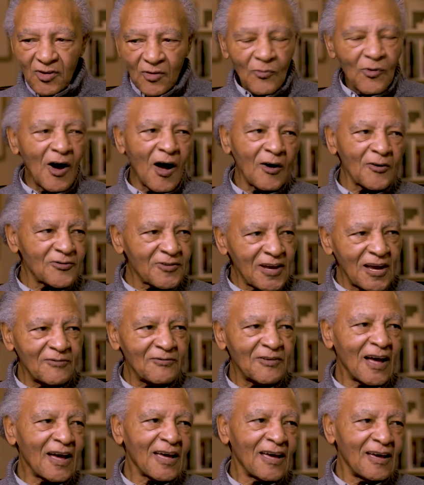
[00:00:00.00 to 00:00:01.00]
So we all
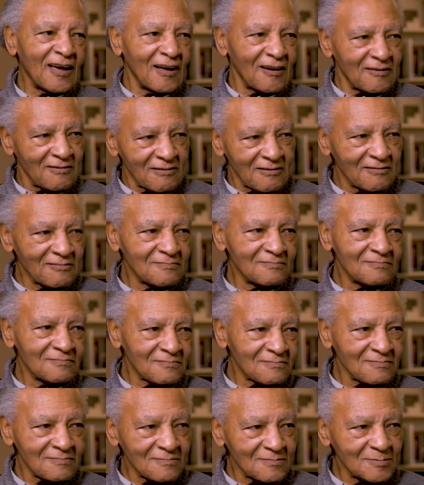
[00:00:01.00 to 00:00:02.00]
shaved our heads.
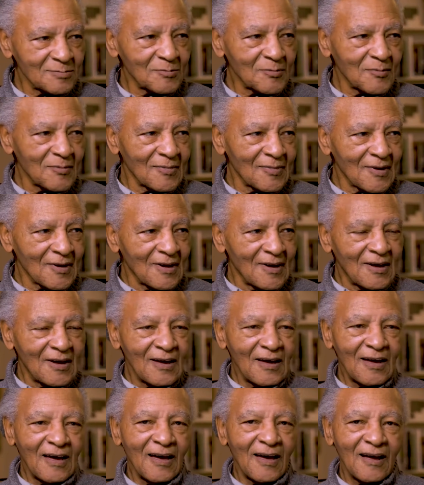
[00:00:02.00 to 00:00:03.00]

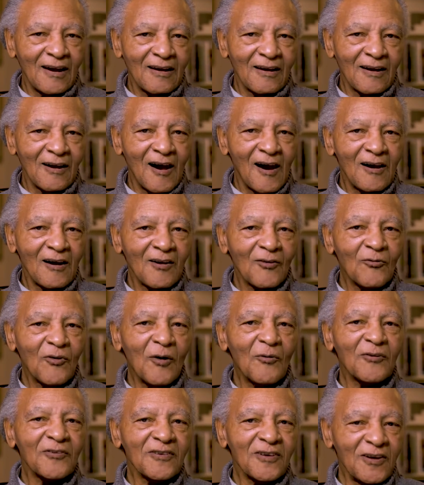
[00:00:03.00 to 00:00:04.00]
And
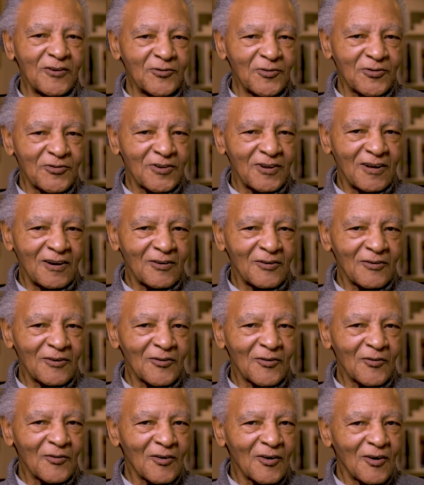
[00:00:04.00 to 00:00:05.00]
what was
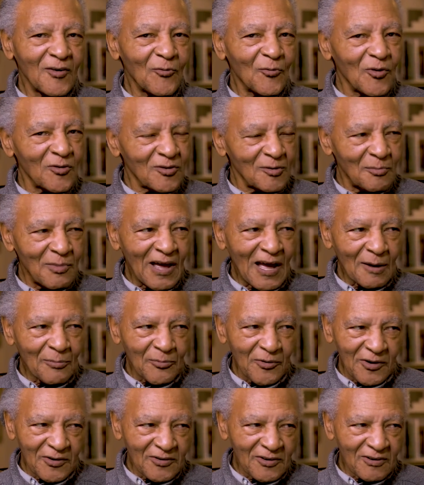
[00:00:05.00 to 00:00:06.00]
interesting was the
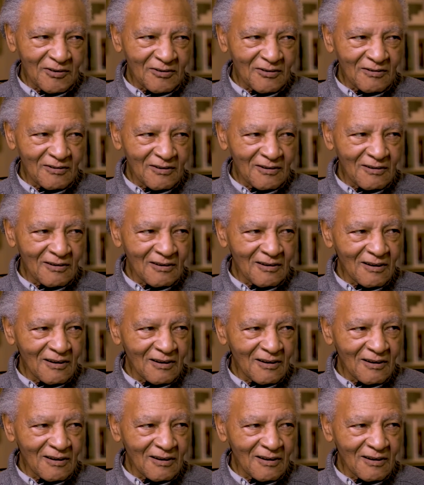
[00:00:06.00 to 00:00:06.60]
black prisoners.